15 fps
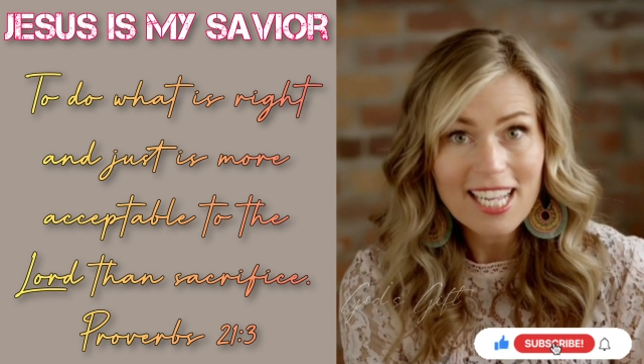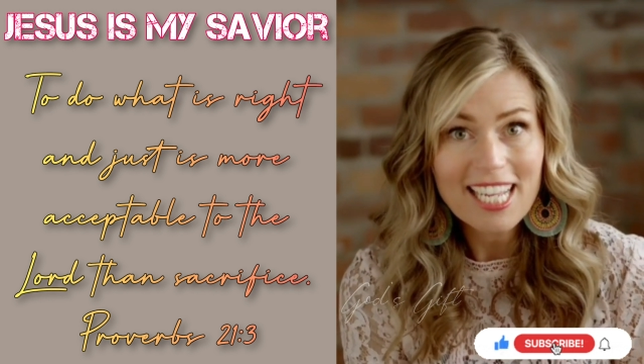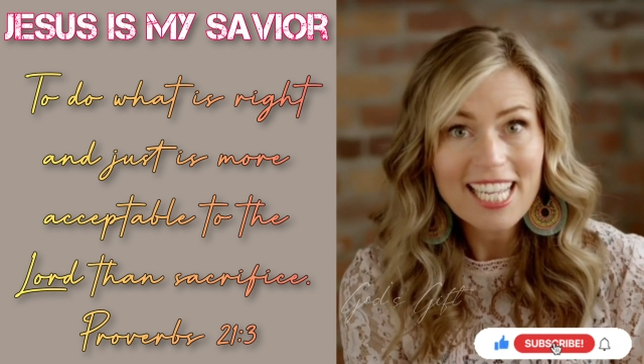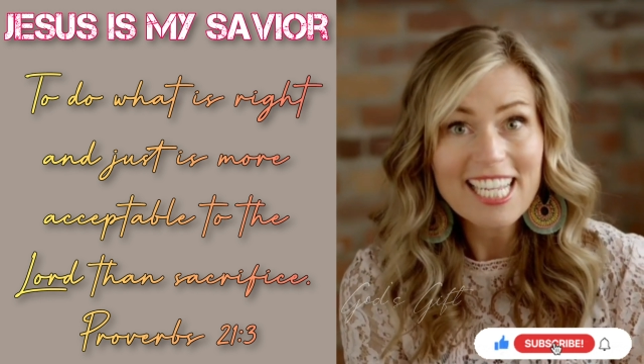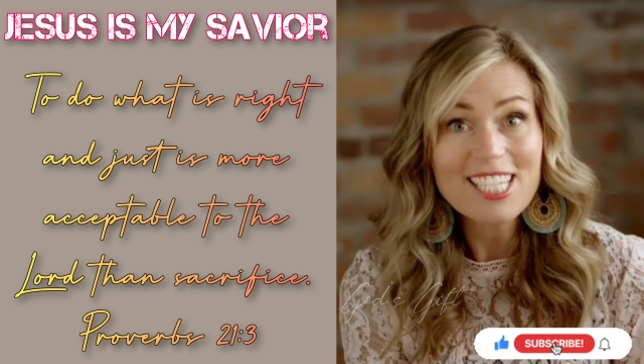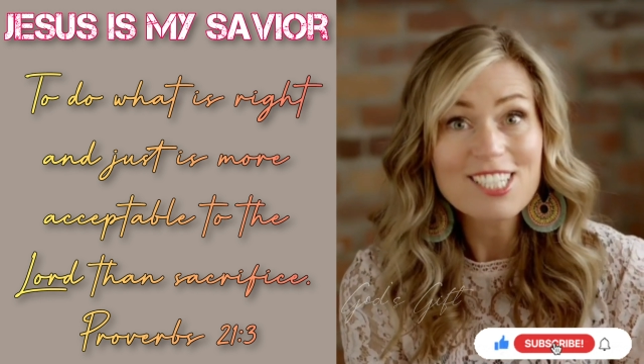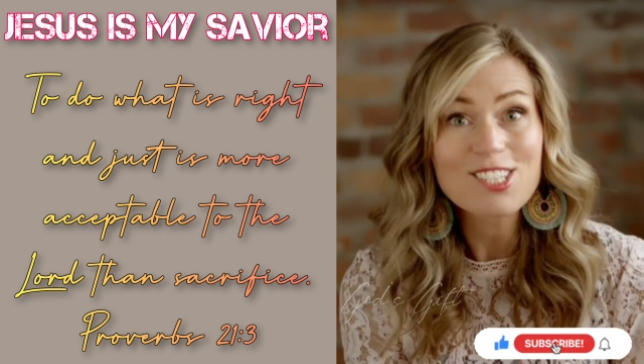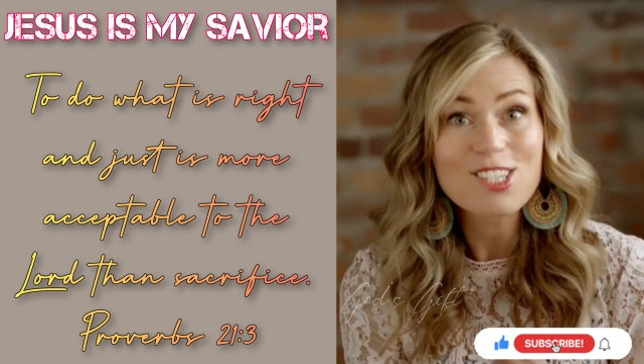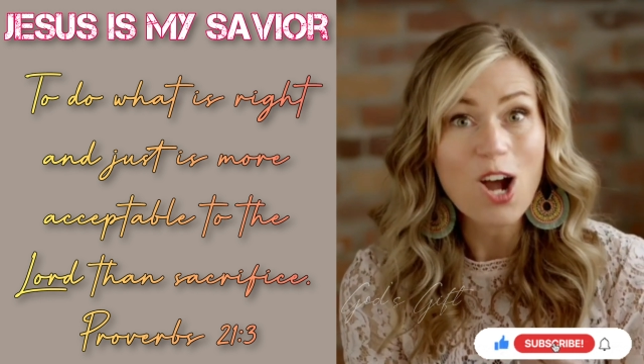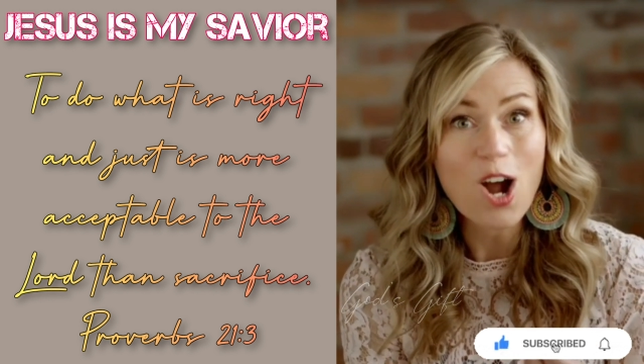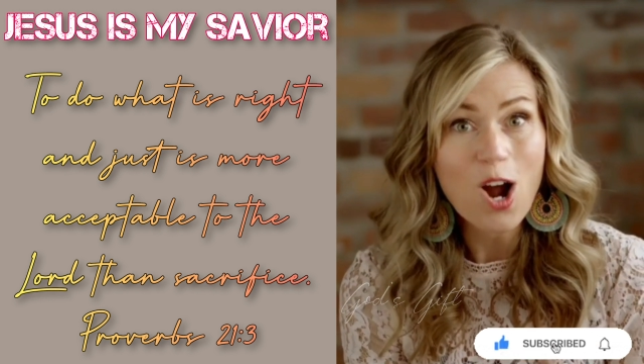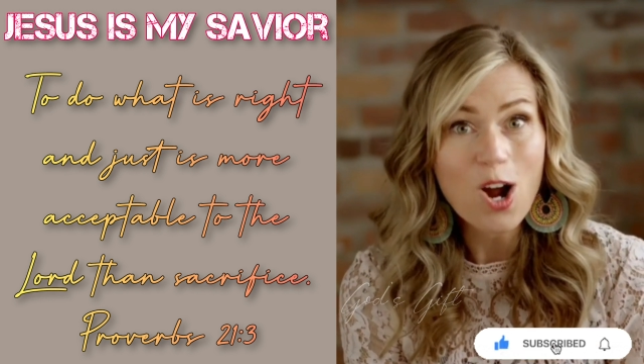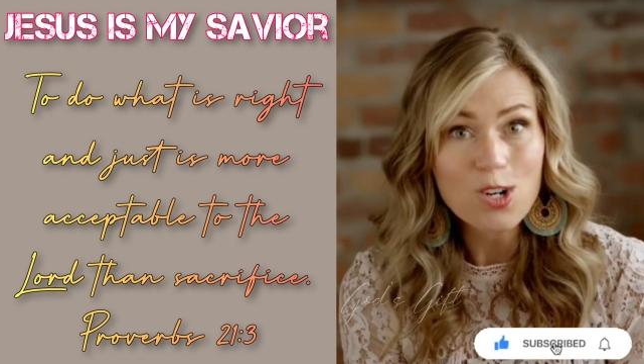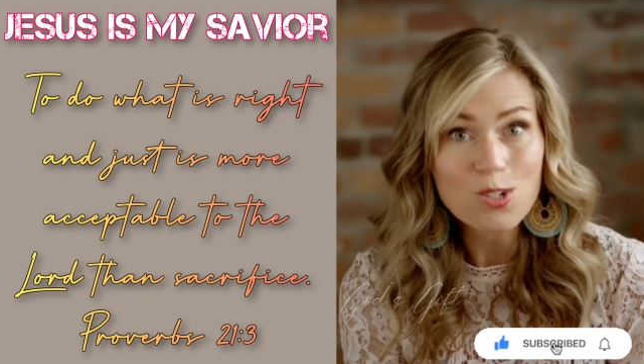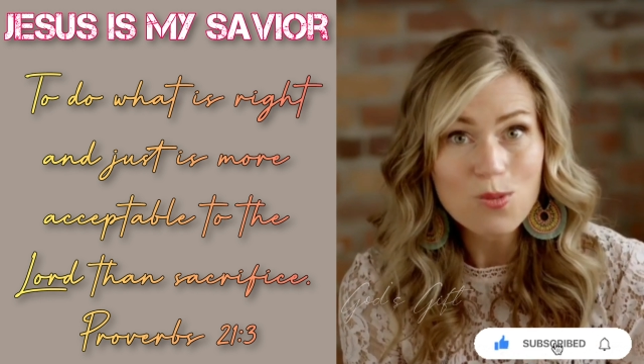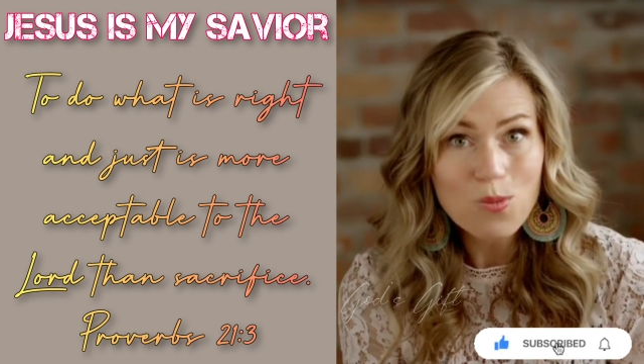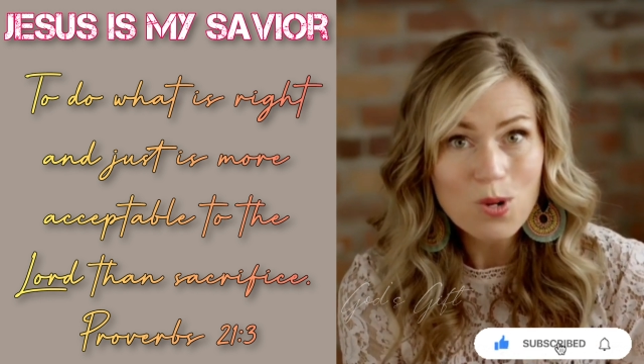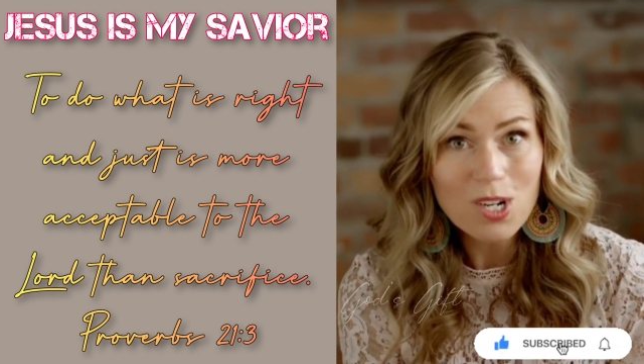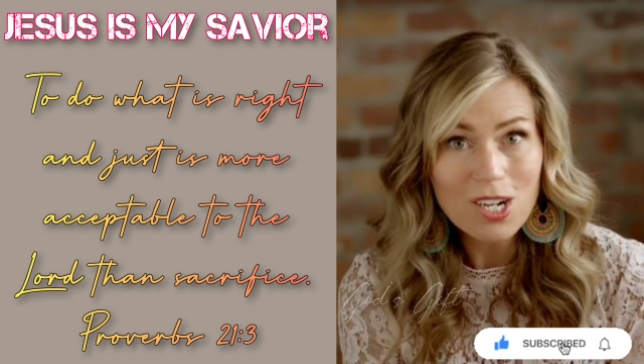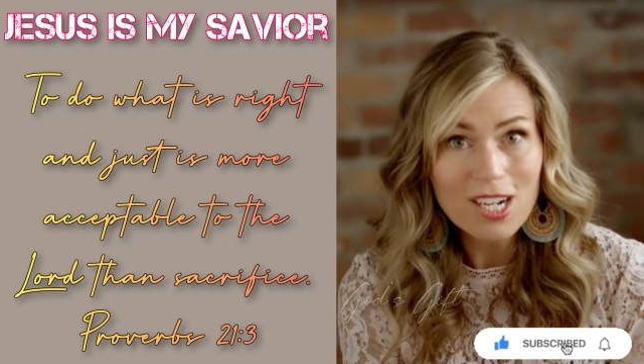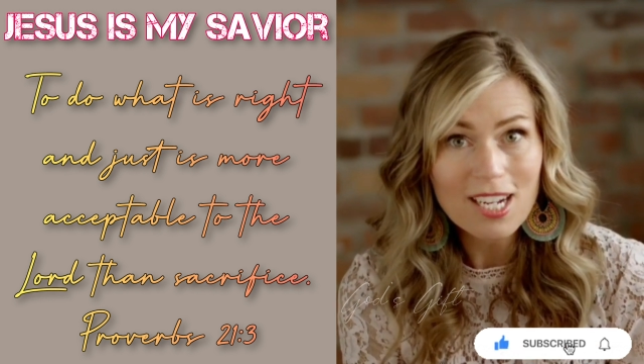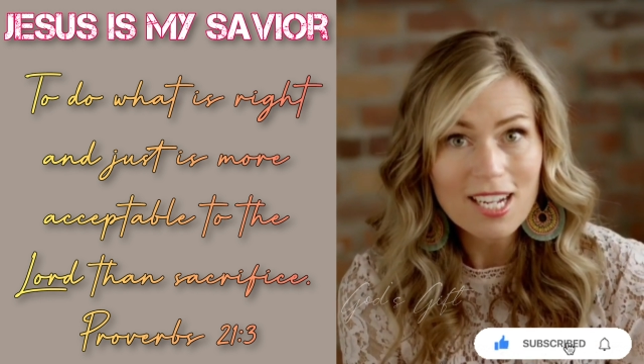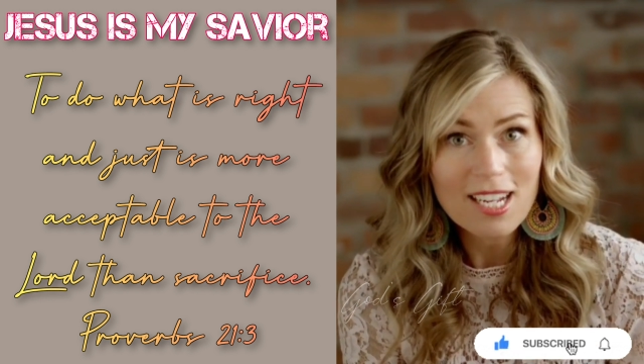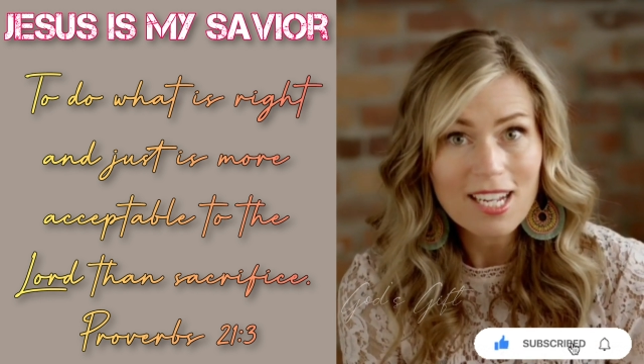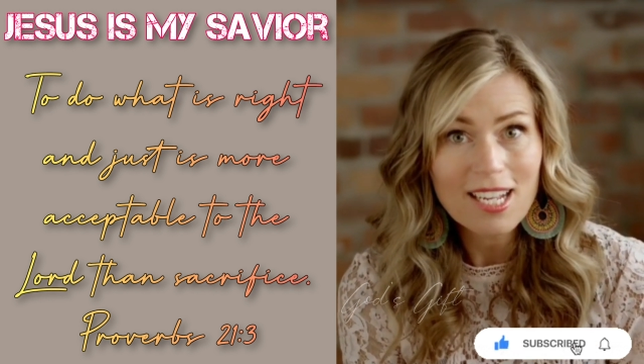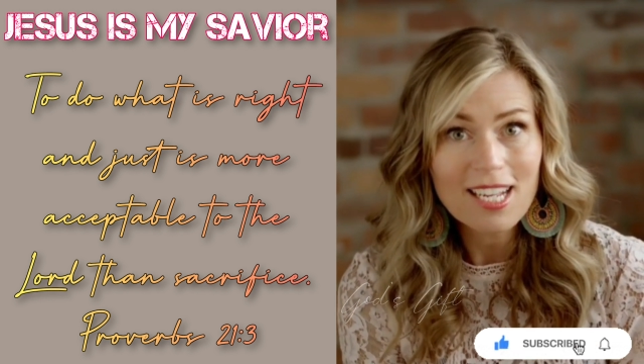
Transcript: is the heart work